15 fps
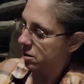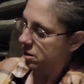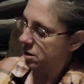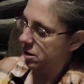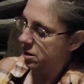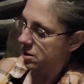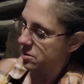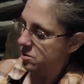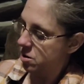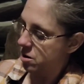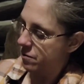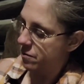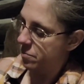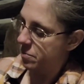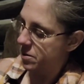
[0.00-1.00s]
And it's hard
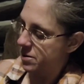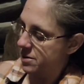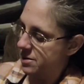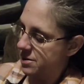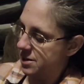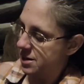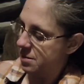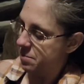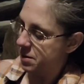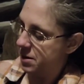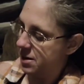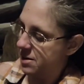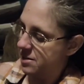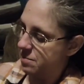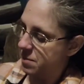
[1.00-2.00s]
for me to see
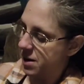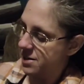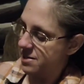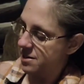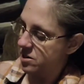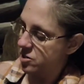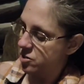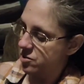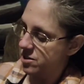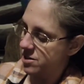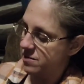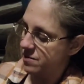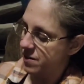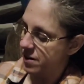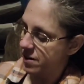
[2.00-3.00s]
because my center is
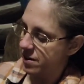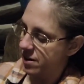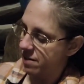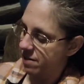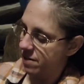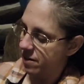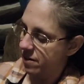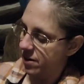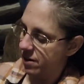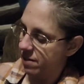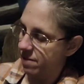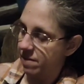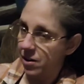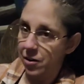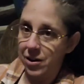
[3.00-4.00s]
very, very,
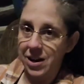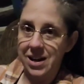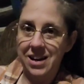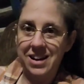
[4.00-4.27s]
very